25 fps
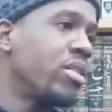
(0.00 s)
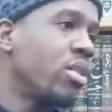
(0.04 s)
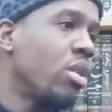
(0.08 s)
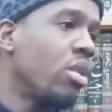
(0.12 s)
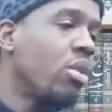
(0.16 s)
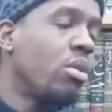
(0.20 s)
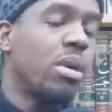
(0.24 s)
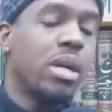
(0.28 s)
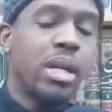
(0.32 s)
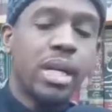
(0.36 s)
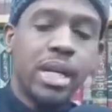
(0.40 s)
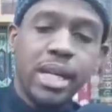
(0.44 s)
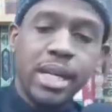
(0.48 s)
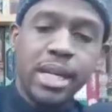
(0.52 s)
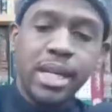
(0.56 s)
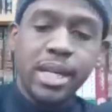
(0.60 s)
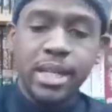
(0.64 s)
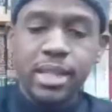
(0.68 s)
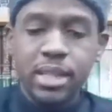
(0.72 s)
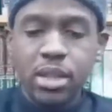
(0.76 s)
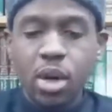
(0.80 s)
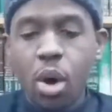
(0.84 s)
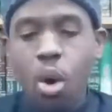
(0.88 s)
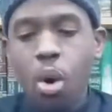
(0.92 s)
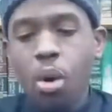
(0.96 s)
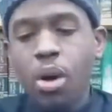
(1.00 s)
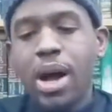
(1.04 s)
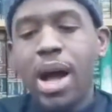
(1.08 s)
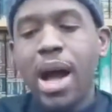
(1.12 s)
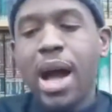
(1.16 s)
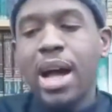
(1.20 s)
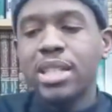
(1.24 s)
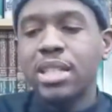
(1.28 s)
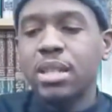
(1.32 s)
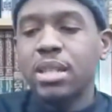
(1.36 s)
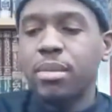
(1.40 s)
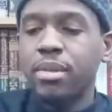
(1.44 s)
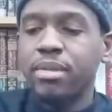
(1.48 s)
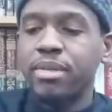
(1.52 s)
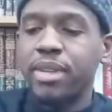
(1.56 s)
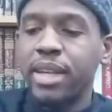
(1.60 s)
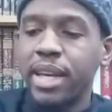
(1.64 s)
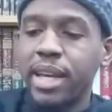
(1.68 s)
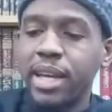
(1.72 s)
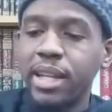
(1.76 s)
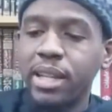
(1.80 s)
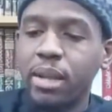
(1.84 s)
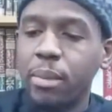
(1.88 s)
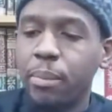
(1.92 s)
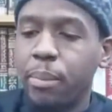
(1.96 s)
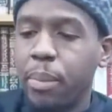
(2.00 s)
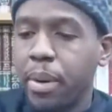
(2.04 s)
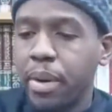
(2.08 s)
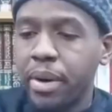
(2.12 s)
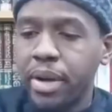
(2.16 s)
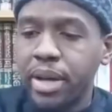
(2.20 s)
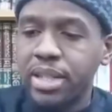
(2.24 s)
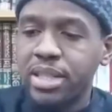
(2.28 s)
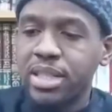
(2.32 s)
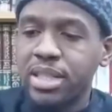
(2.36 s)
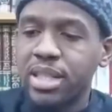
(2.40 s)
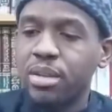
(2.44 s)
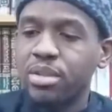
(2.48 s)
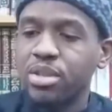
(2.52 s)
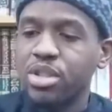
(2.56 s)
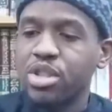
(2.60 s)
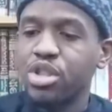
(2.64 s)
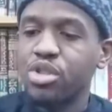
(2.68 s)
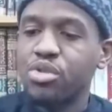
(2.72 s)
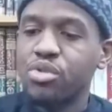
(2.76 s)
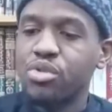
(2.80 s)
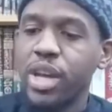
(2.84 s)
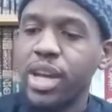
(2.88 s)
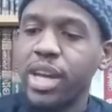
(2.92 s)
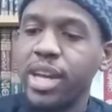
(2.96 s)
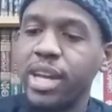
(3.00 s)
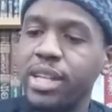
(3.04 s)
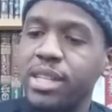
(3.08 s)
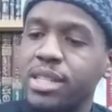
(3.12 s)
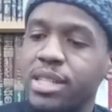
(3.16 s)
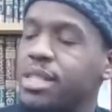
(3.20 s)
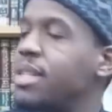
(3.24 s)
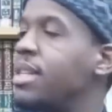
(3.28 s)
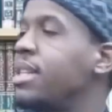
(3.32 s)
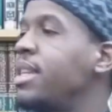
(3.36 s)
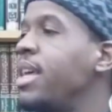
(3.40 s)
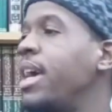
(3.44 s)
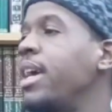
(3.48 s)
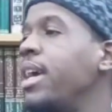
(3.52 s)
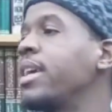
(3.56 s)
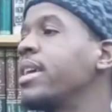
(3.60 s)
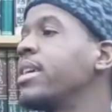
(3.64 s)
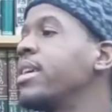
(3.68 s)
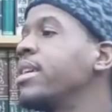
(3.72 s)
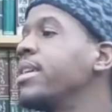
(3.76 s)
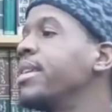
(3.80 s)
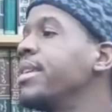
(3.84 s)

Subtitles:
So the whole concept of the iddah period, it sounds strange today.